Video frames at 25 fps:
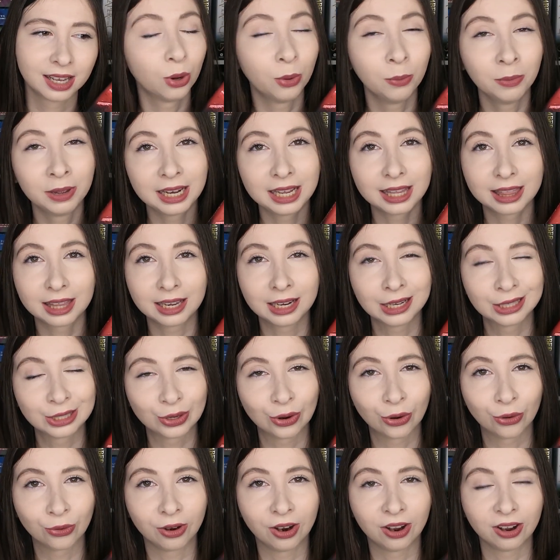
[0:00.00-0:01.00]
So many things
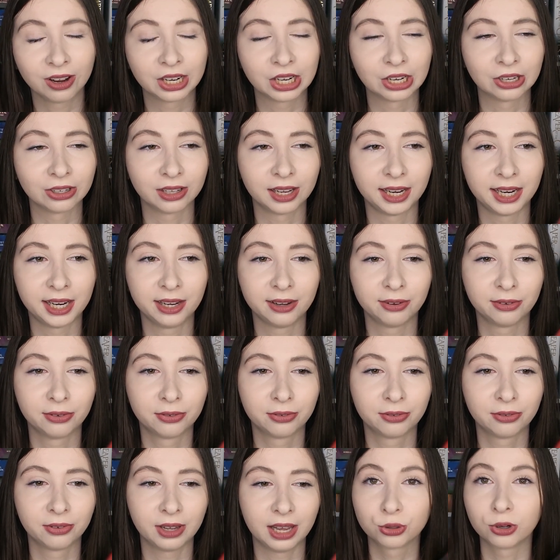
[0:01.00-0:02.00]
go wrong in her life.
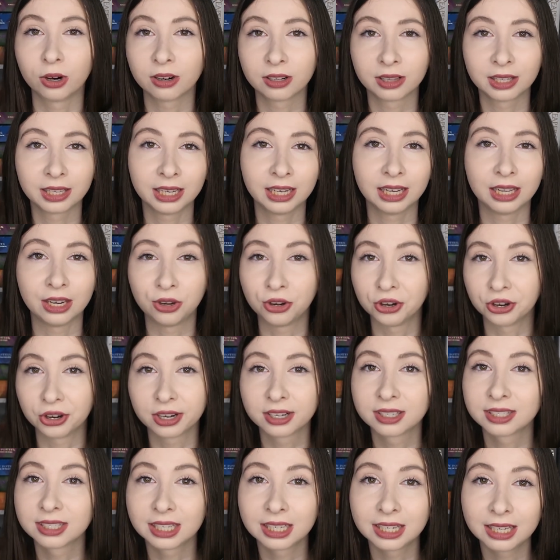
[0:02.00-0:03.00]
Struggling in New
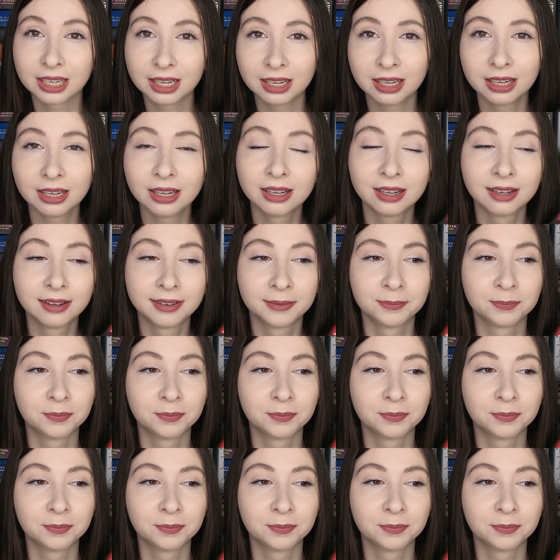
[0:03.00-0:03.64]
York City.